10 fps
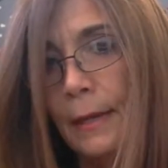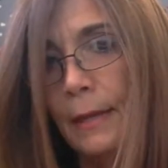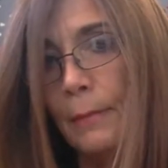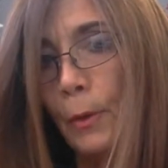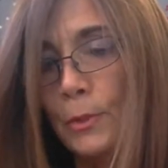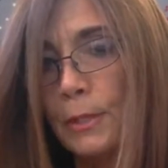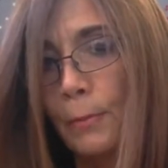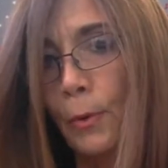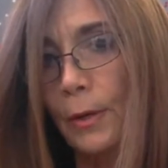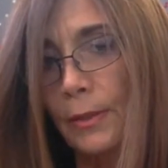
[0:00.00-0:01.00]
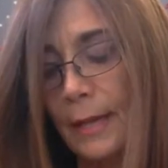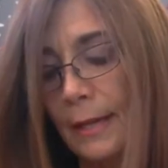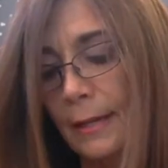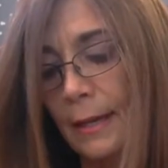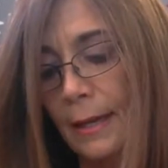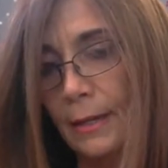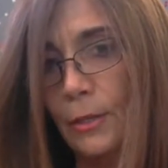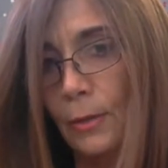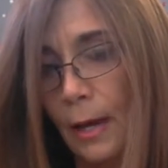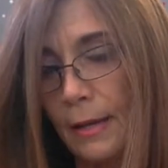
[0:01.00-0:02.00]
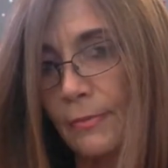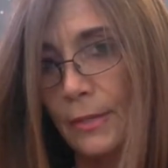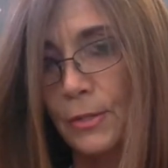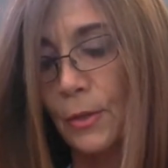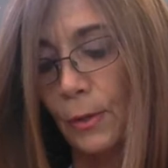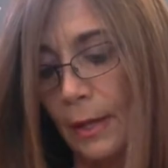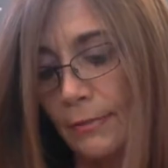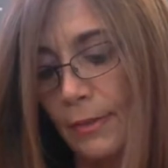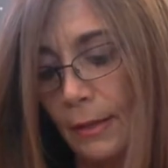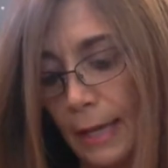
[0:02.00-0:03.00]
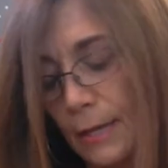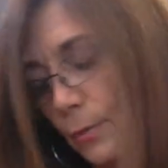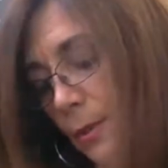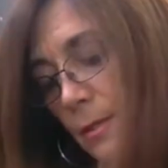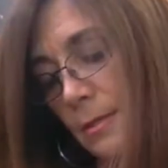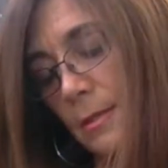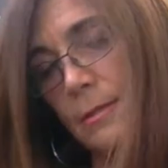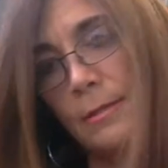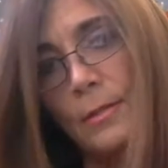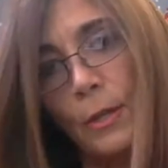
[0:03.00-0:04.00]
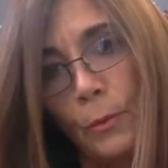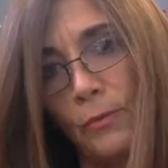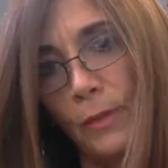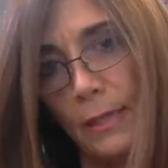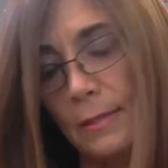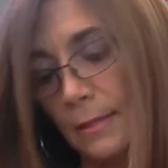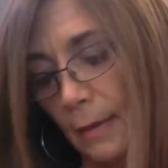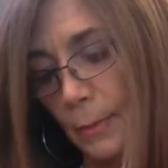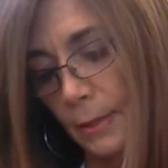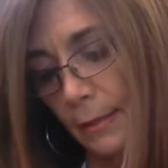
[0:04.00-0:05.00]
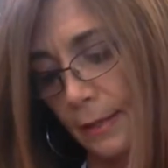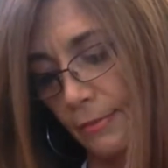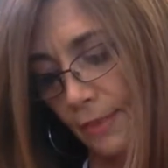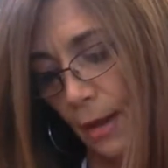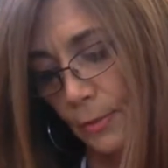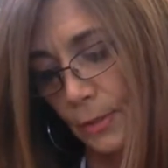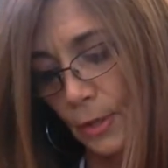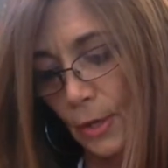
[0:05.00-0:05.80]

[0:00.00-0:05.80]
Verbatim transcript: The most important thing in your life is your life, and I'll end with this. This is the graffiti statement that they found.